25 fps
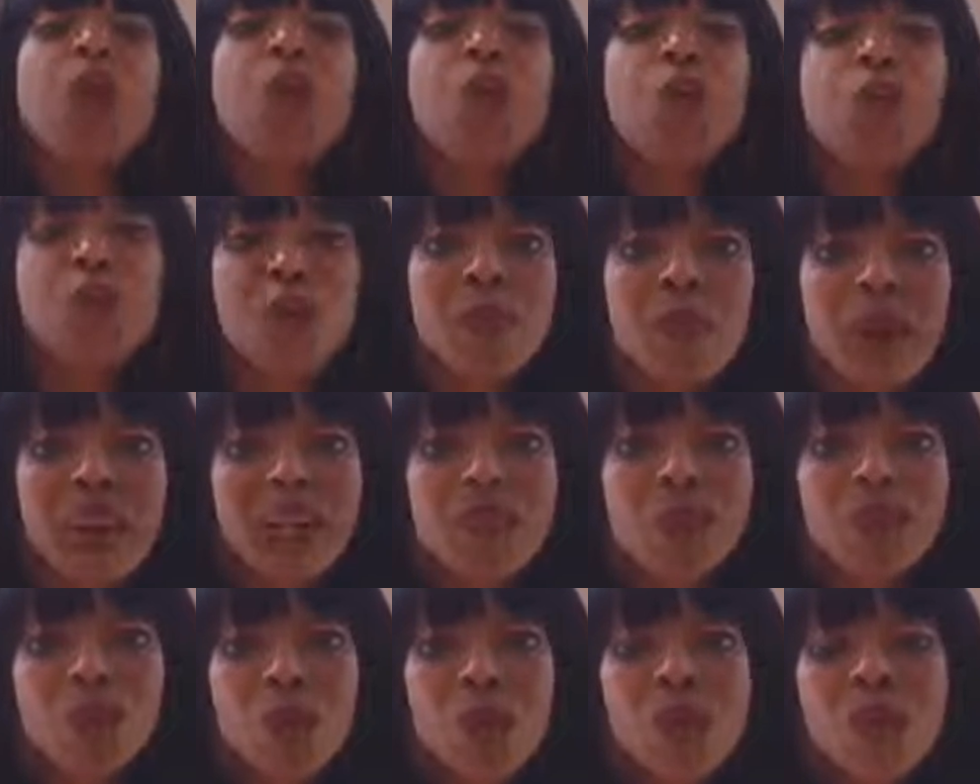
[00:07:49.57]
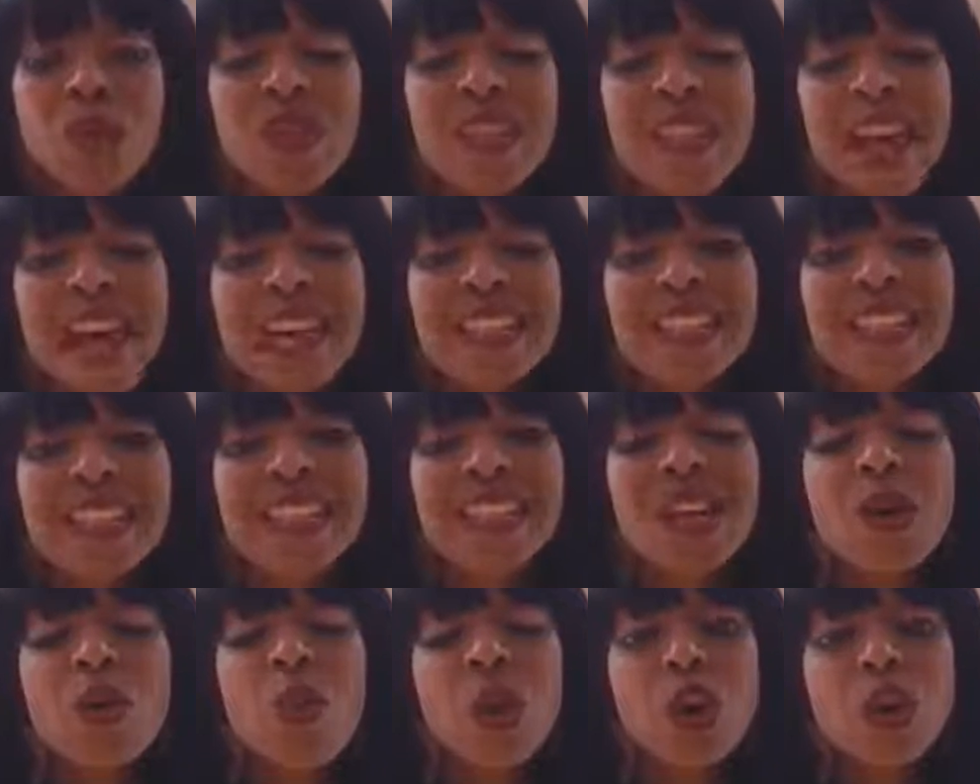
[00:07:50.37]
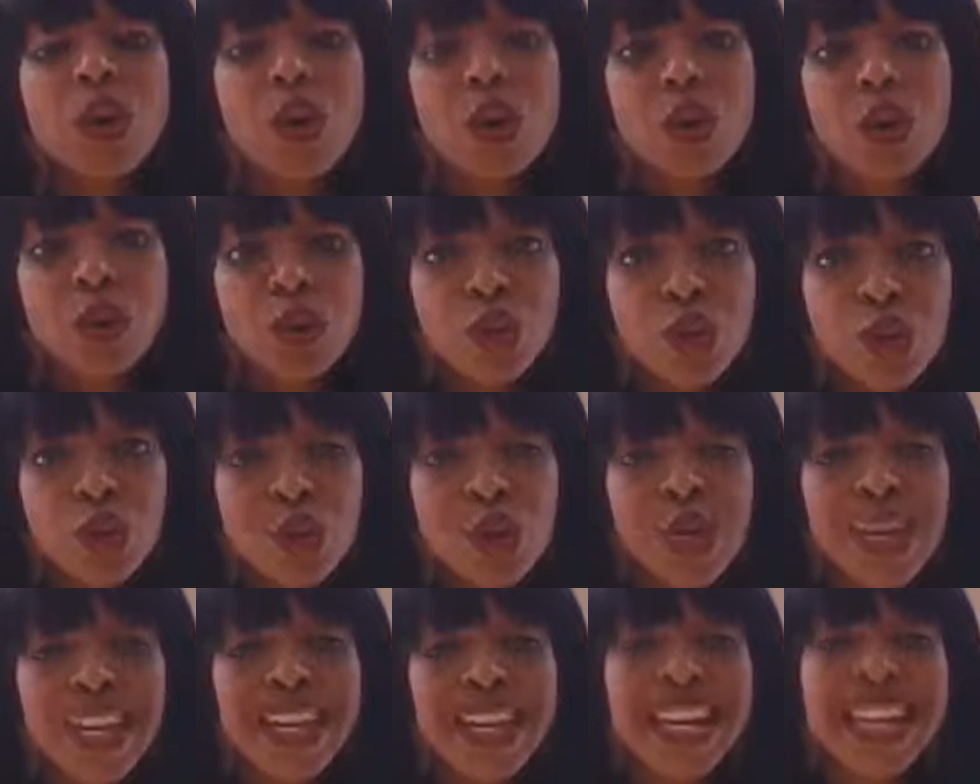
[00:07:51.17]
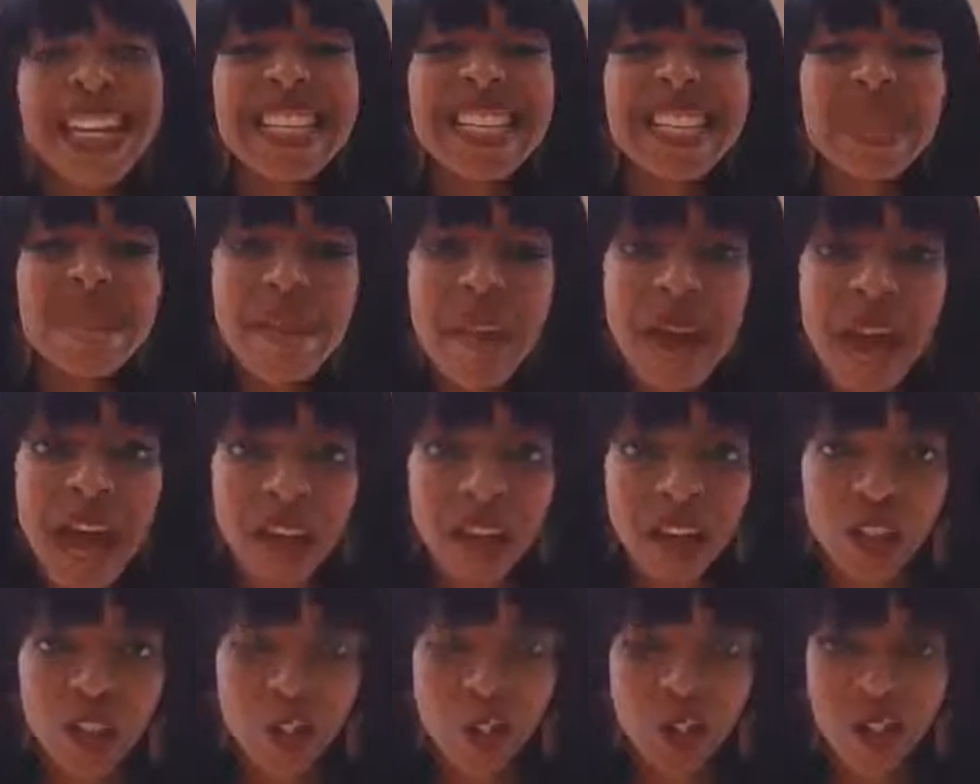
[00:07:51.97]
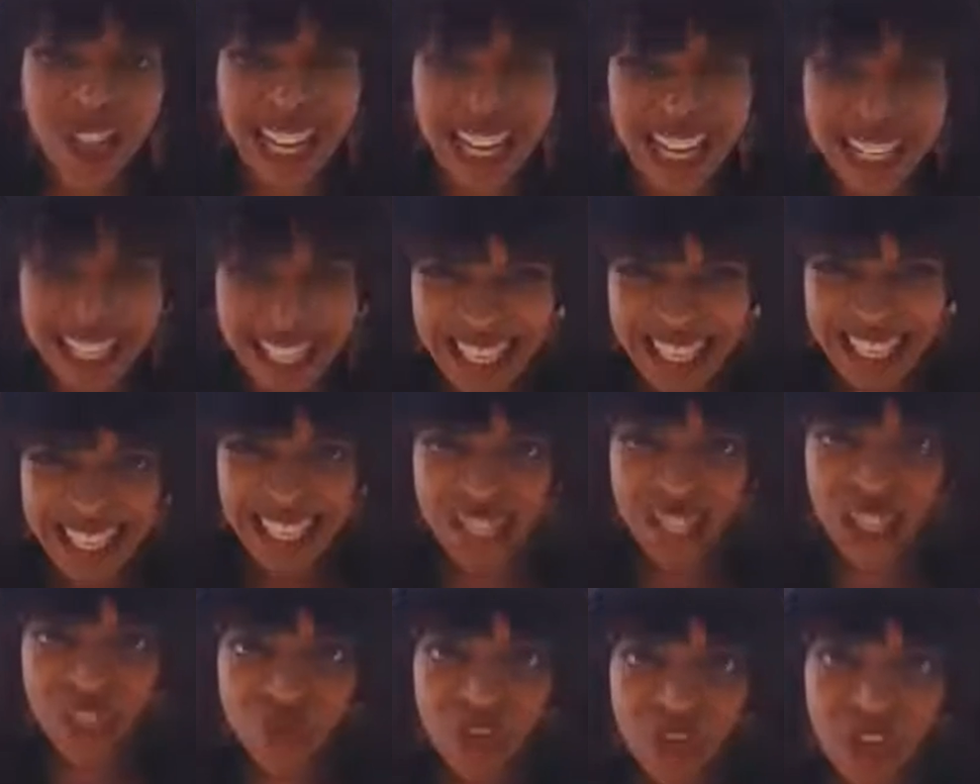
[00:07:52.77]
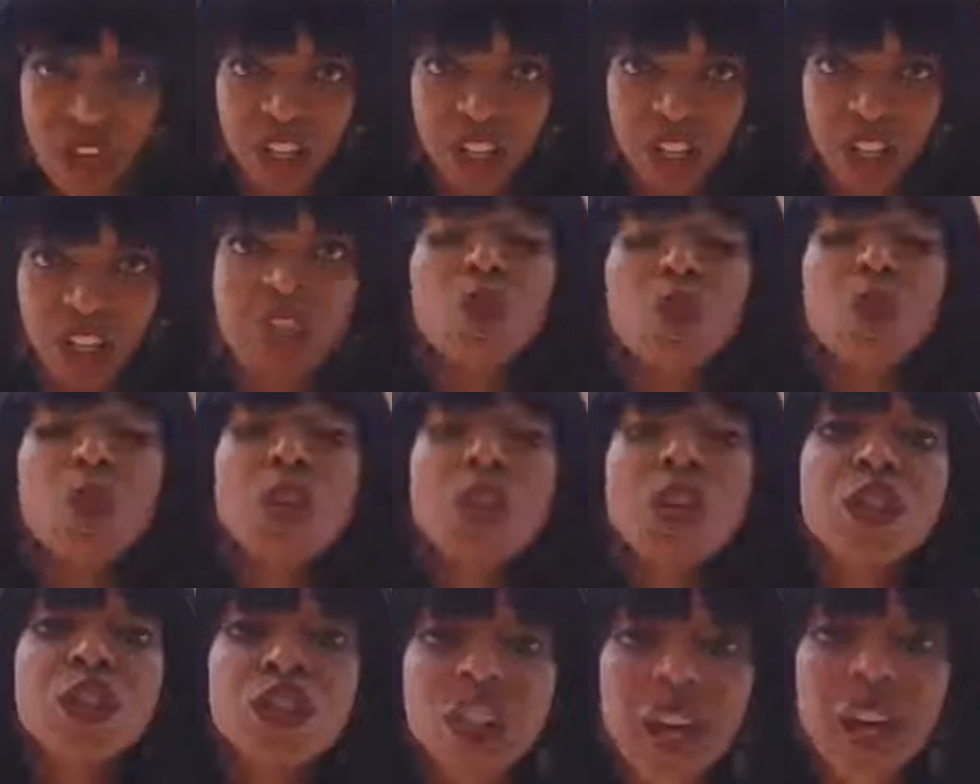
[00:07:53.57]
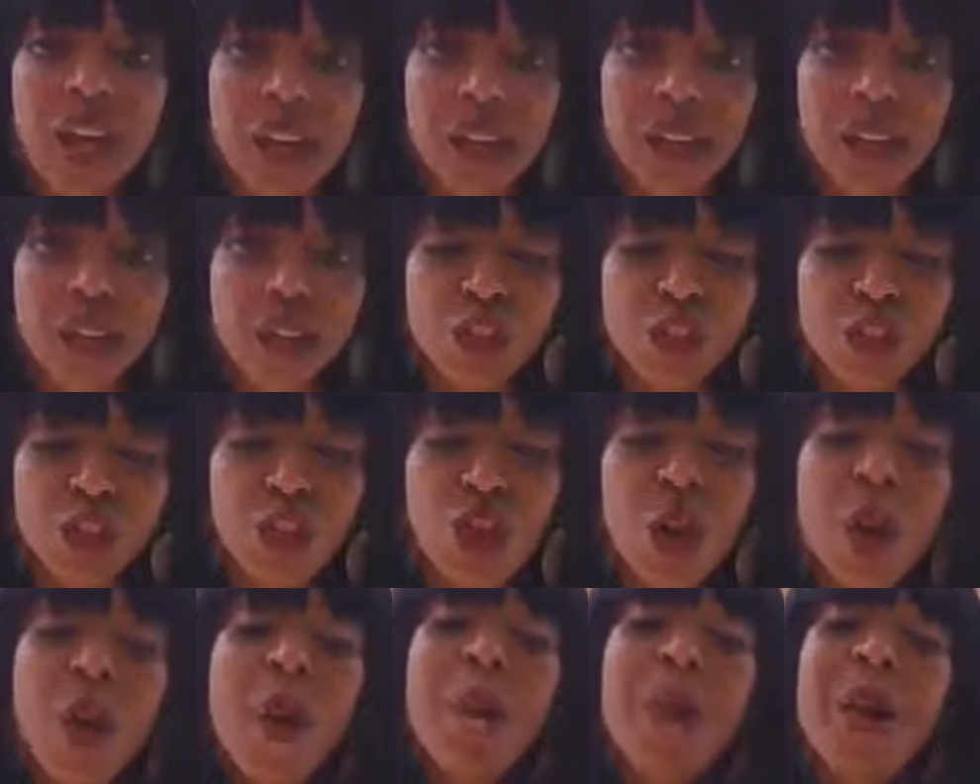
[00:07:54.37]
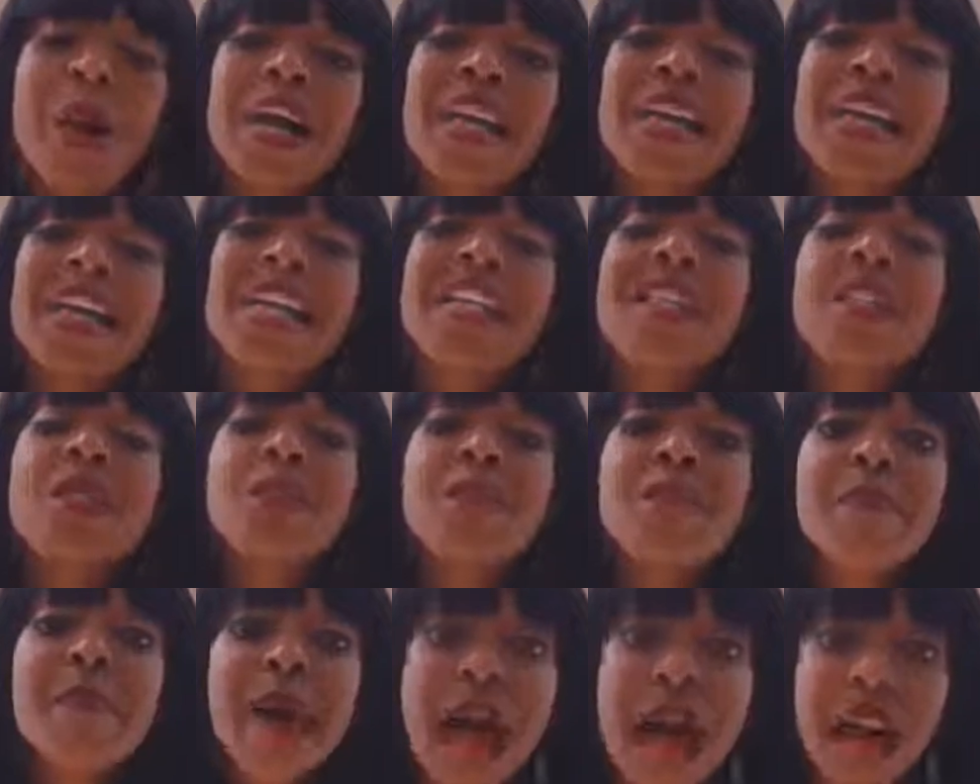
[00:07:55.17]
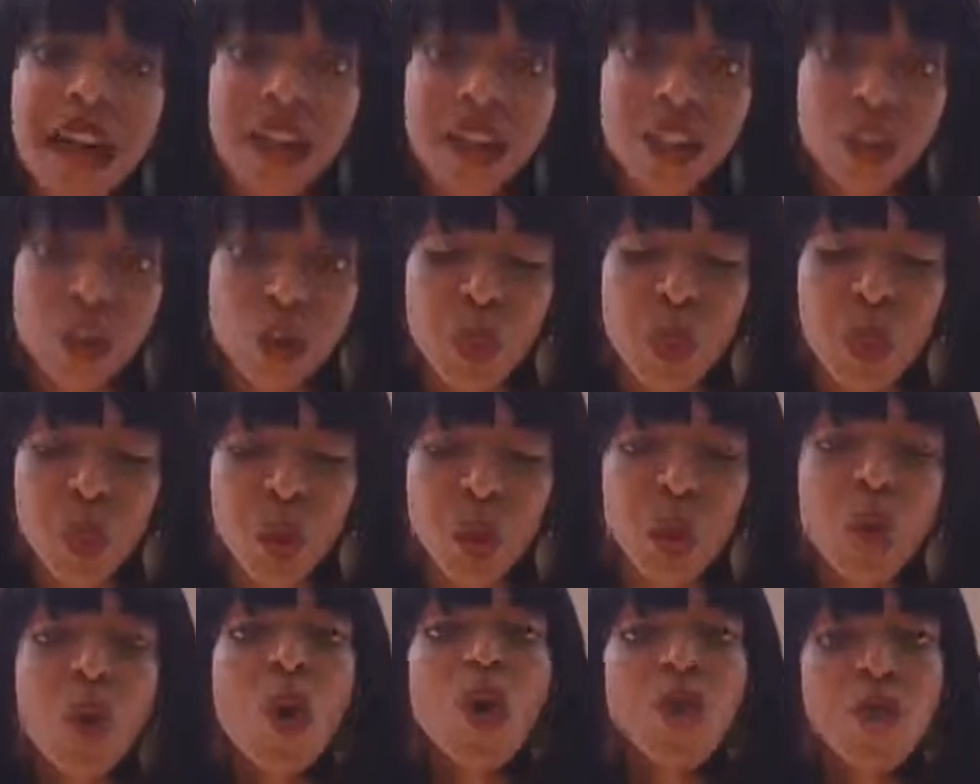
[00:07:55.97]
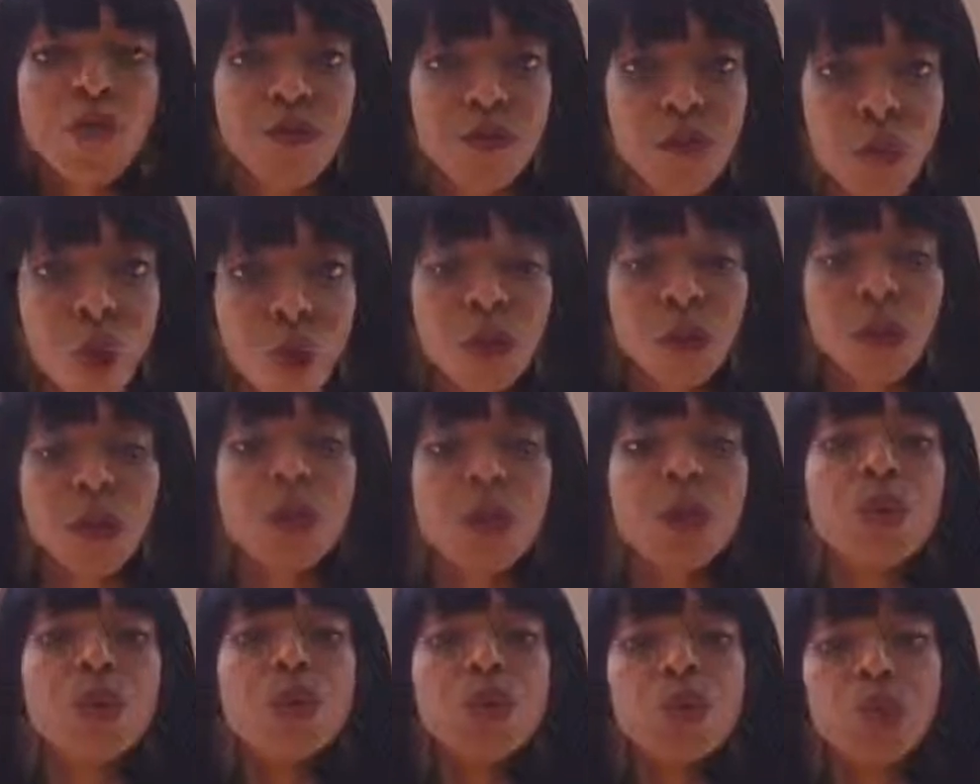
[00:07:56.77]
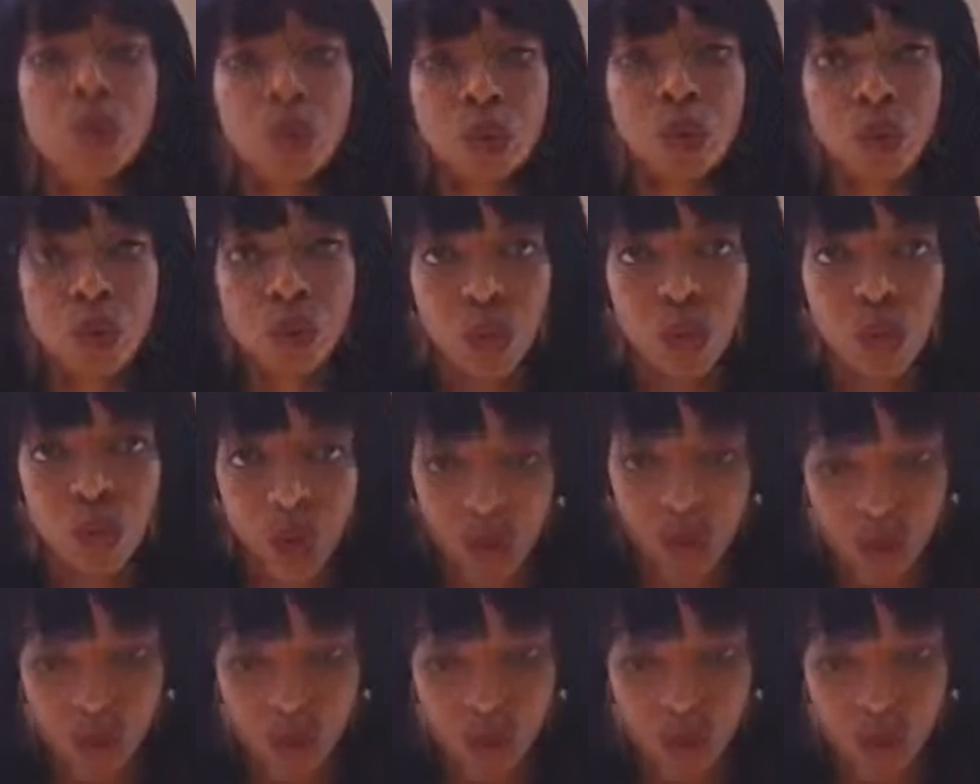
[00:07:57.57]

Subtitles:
you make sure that what you're doing is manageable. Yes, it's a stretch. It will challenge you, but it is manageable for you to